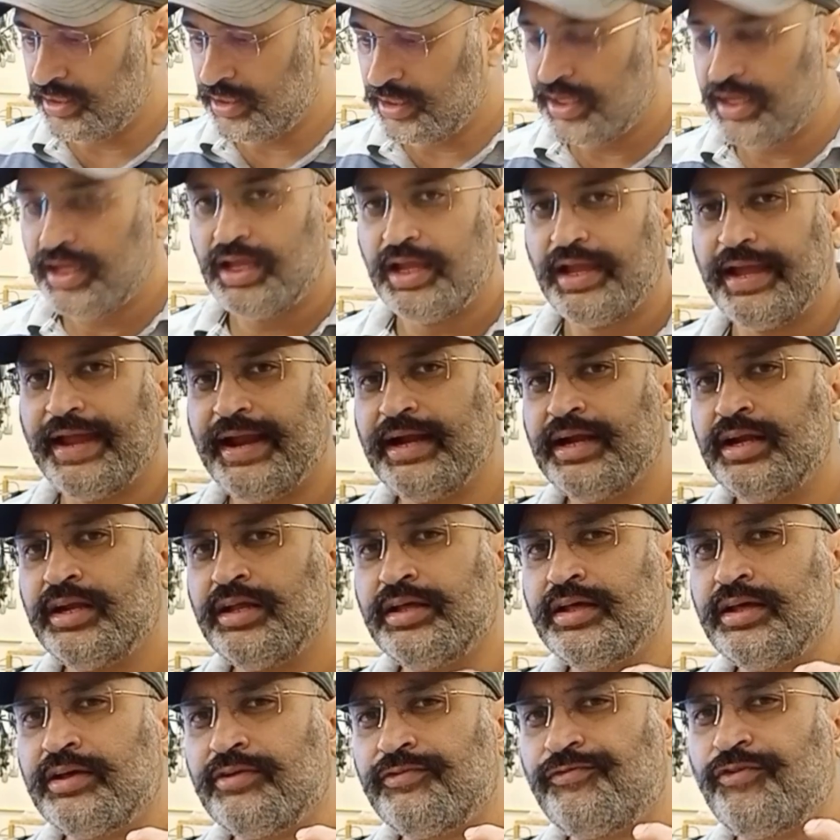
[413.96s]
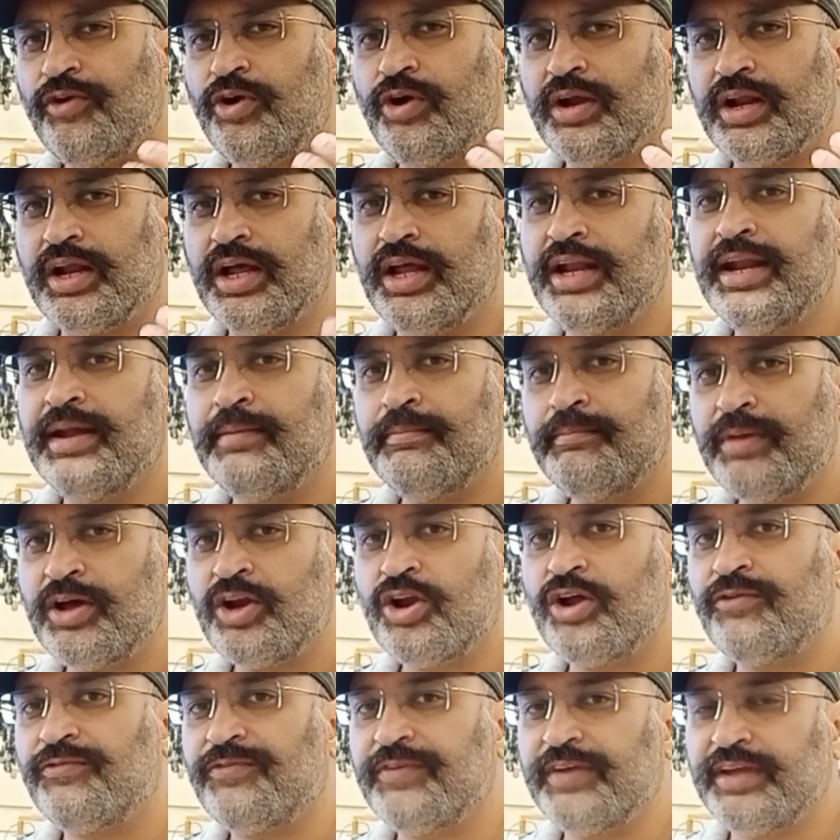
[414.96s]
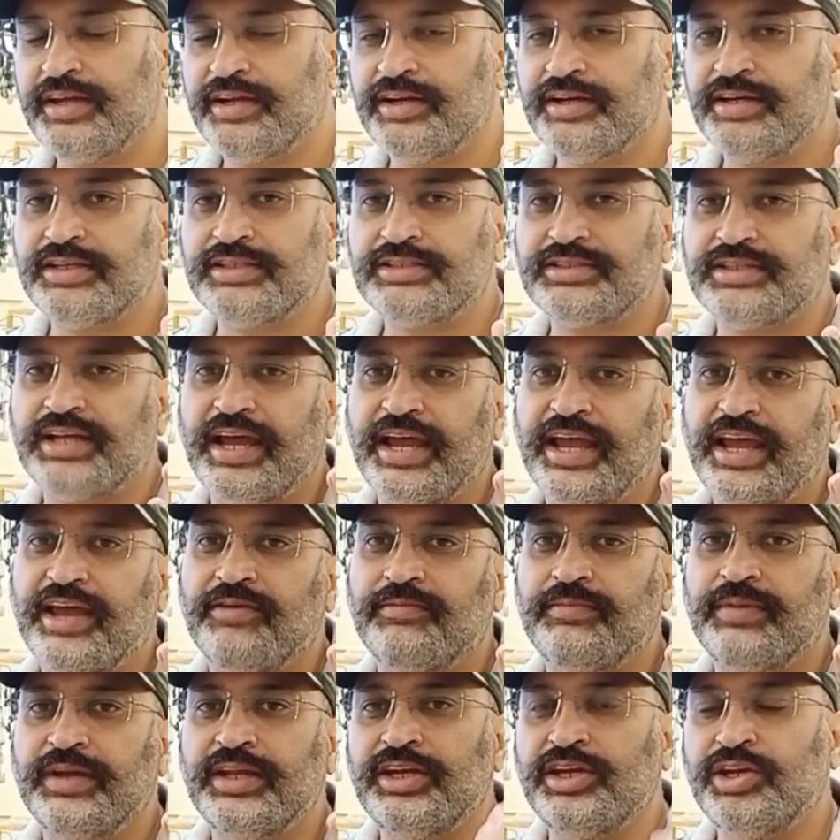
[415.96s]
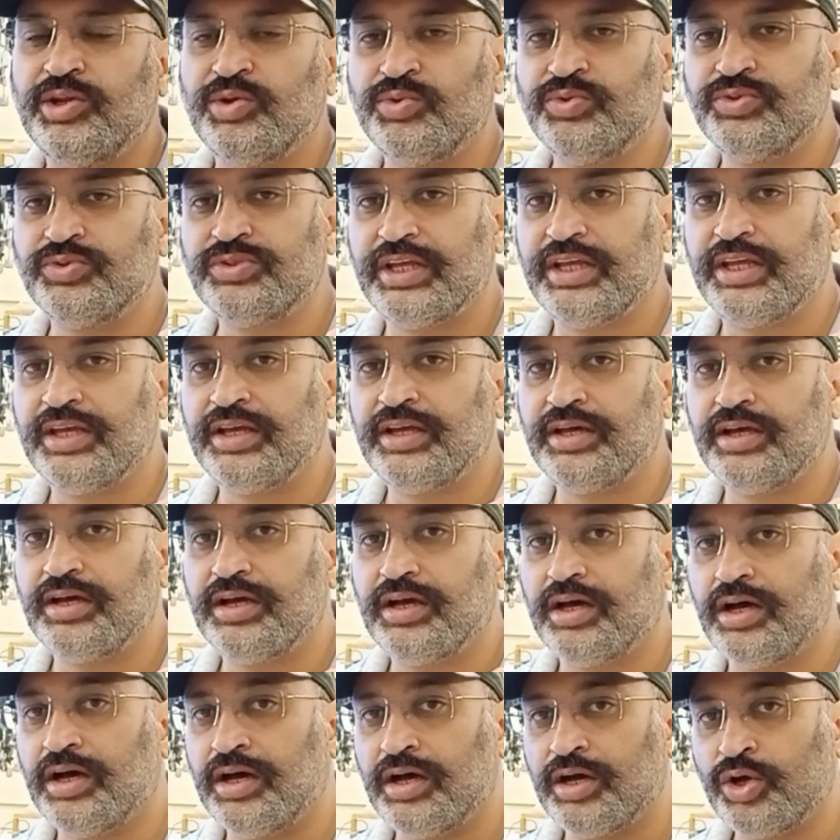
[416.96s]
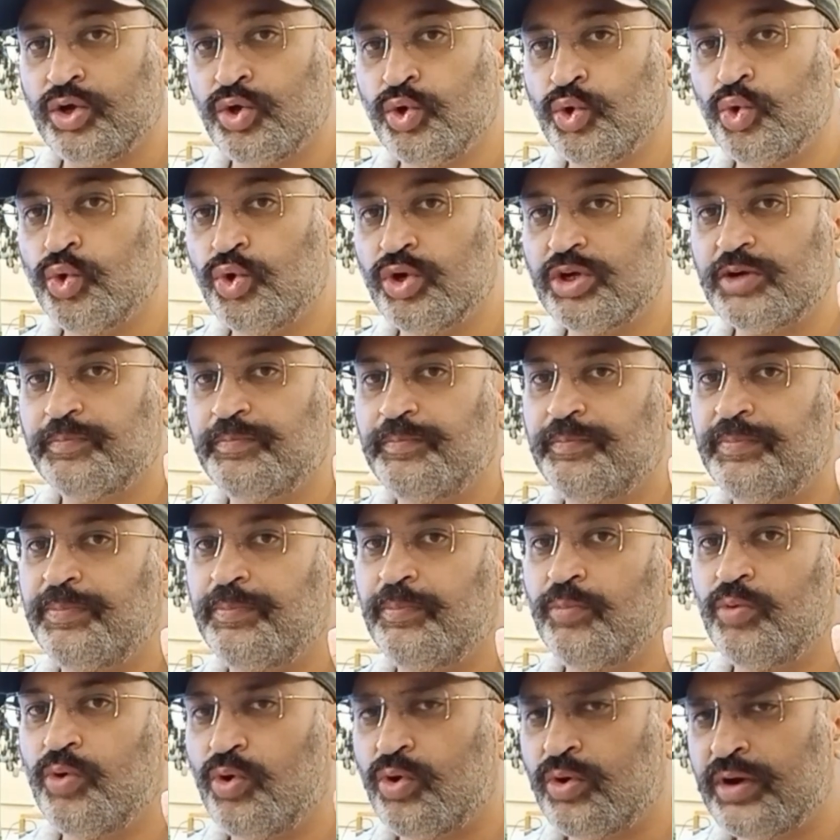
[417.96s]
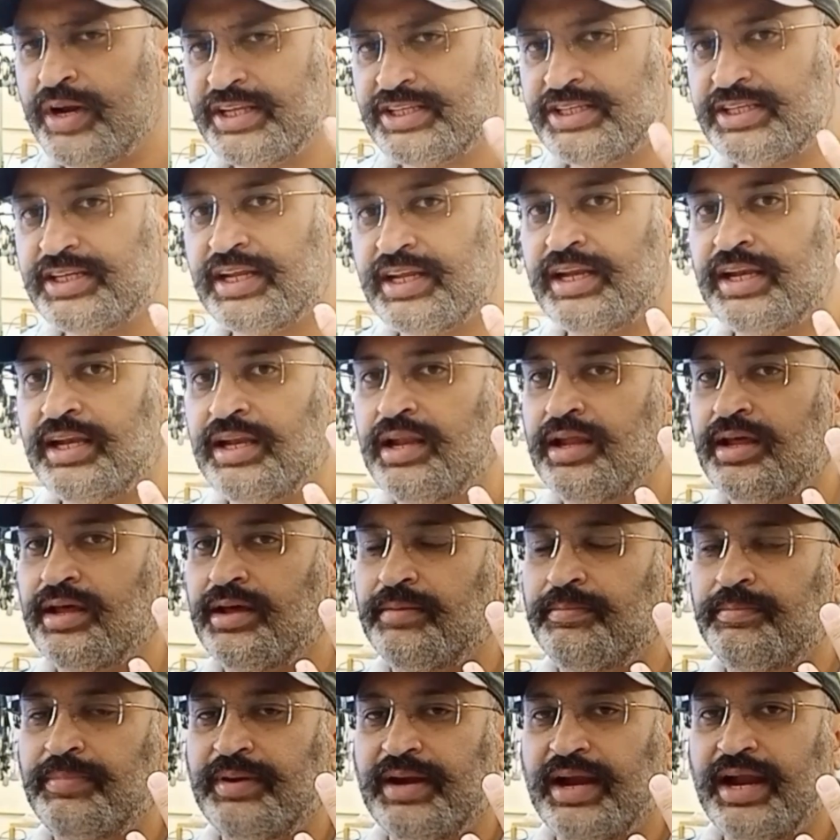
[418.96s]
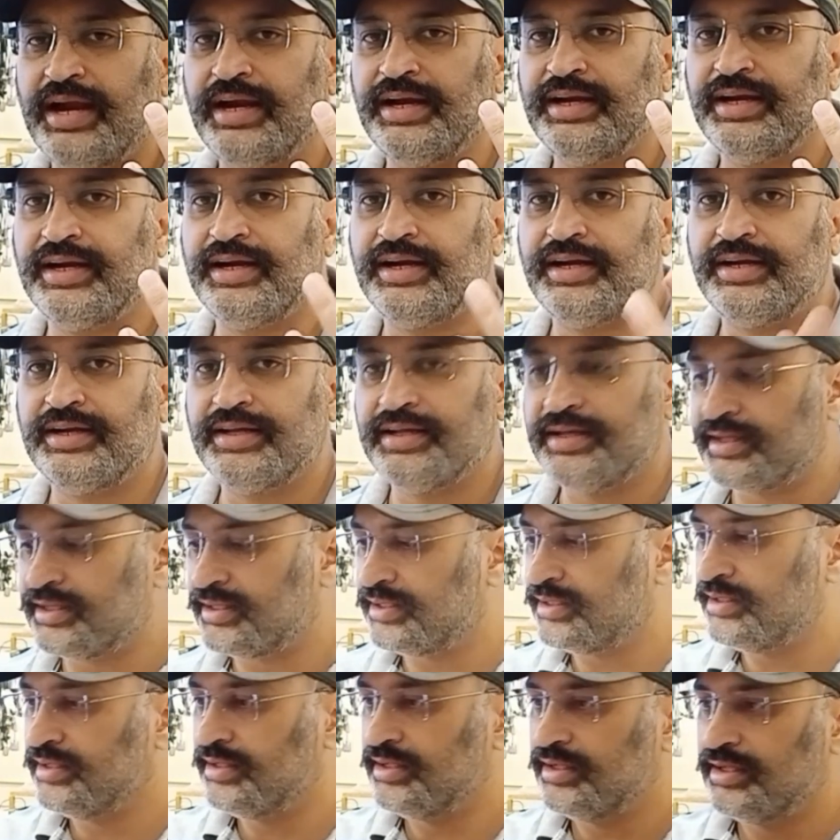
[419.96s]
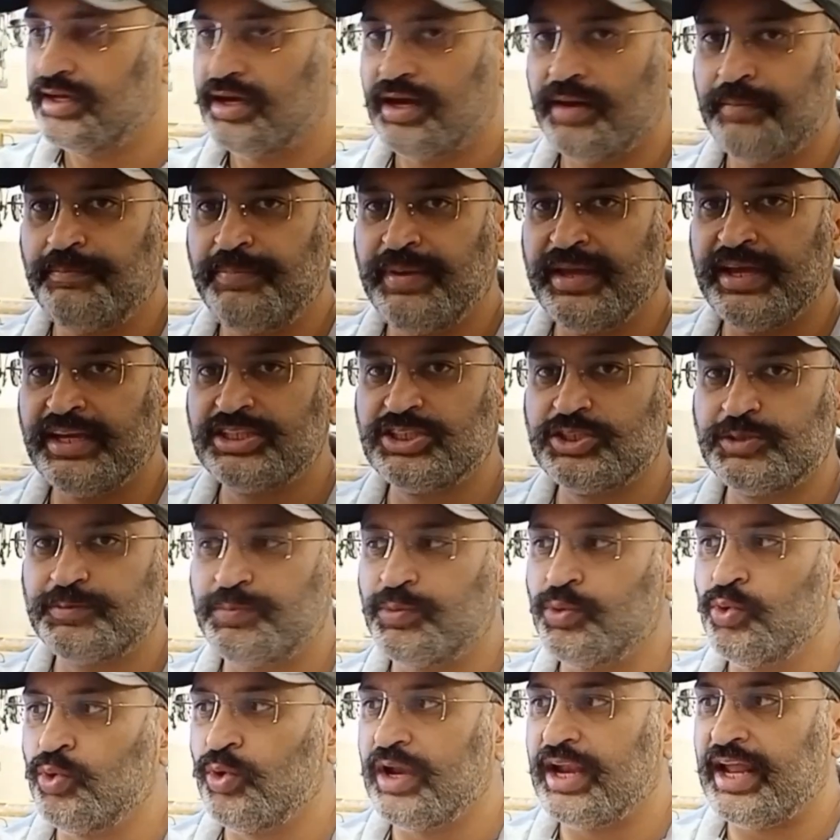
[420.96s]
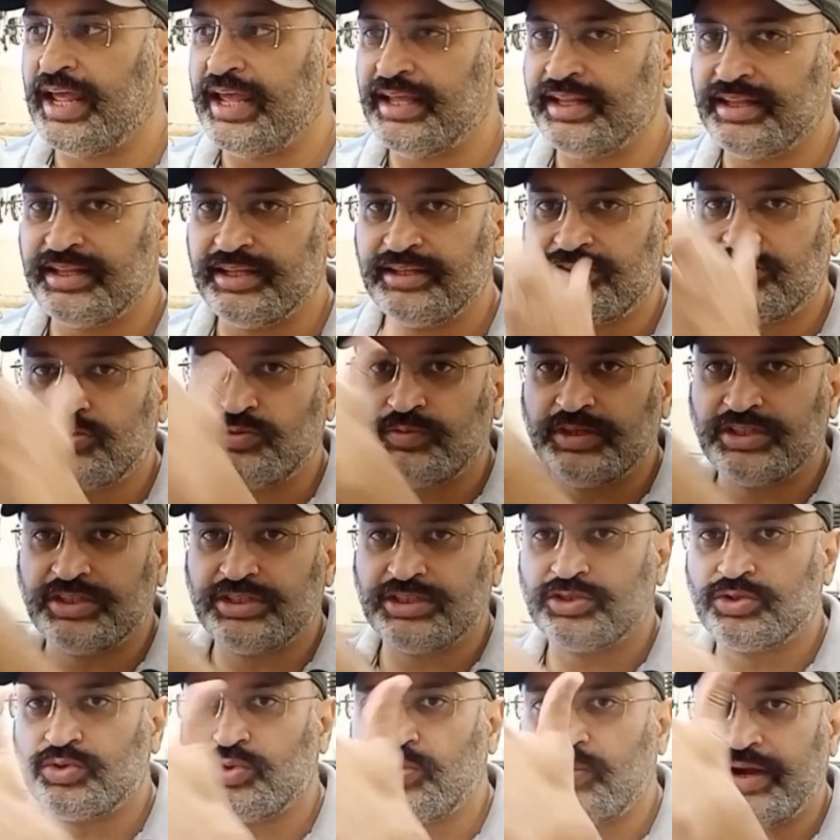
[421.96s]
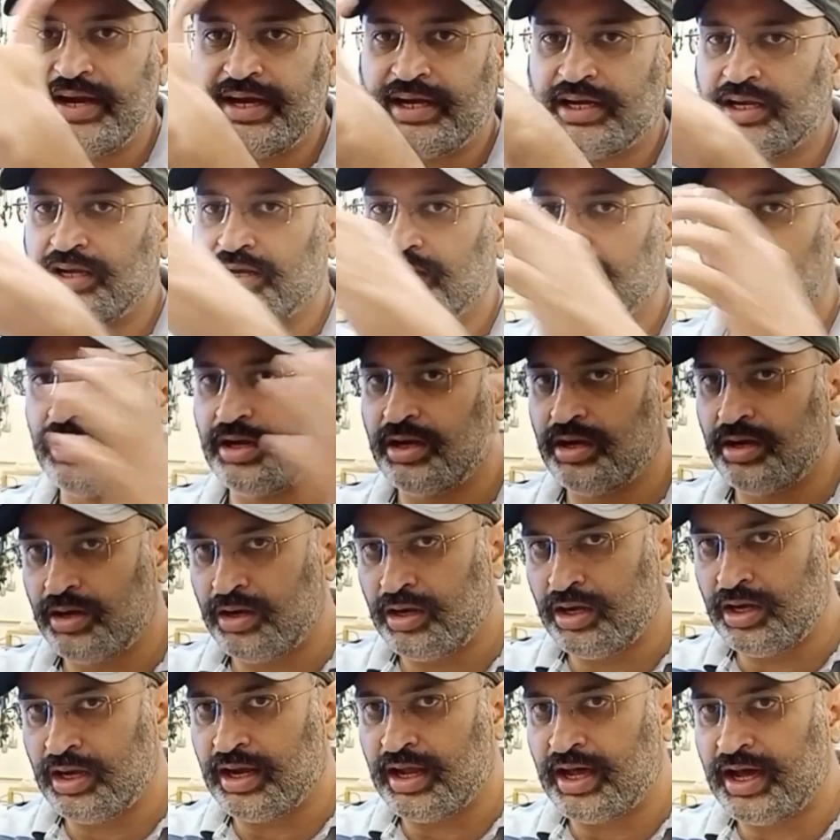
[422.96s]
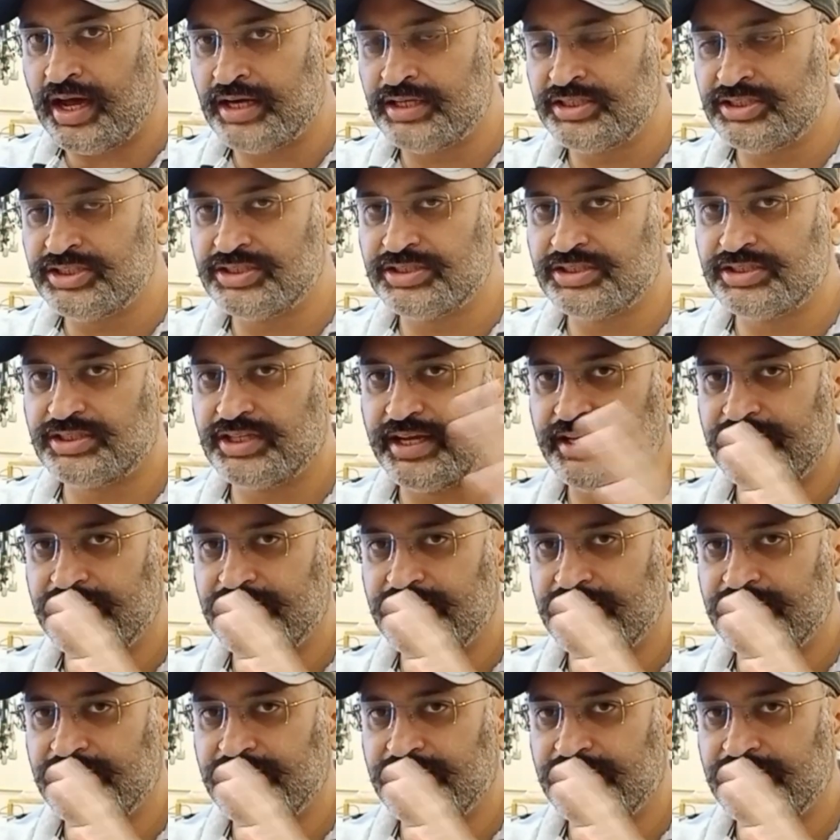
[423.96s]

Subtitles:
And for a number of years I have been using a good original branded a big spool like this, which is quite large in size,